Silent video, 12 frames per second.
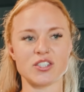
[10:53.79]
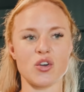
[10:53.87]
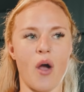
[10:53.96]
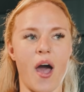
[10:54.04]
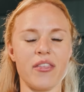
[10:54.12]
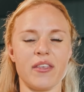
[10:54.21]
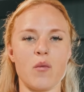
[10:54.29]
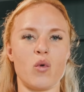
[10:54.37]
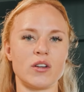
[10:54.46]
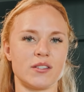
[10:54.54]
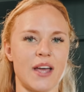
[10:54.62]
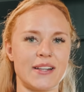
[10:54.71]
So rather than
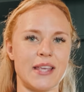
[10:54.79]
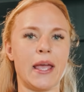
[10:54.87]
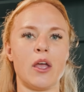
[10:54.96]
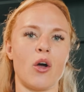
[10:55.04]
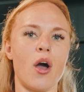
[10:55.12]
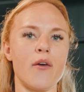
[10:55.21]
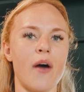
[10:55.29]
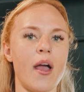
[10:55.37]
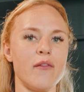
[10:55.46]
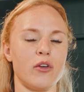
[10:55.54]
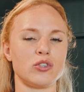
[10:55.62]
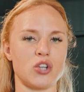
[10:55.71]
one side taking over,
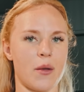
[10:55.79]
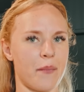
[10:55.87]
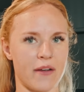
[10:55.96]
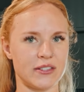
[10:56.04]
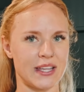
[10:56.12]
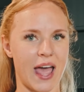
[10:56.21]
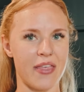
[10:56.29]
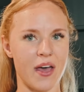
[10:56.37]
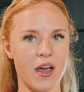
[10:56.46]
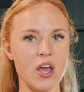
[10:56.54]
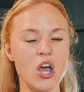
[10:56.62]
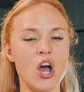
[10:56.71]
if you're doing both
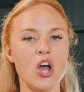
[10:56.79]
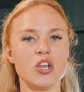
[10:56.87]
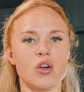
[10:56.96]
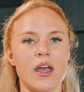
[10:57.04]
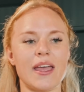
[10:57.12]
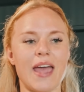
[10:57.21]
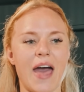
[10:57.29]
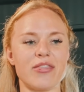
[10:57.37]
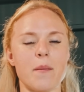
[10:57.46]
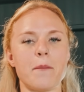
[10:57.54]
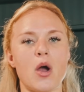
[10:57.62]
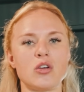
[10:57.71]
together, you can get the
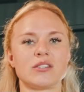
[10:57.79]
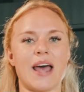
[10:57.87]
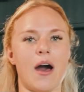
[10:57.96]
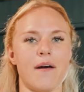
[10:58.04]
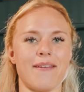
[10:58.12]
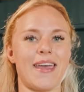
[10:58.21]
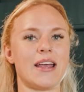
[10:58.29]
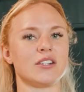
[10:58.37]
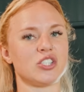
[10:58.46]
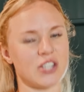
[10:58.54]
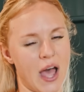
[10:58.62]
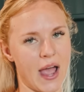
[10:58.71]
most out of
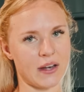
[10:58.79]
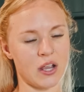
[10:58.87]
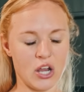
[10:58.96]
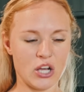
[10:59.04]
each side.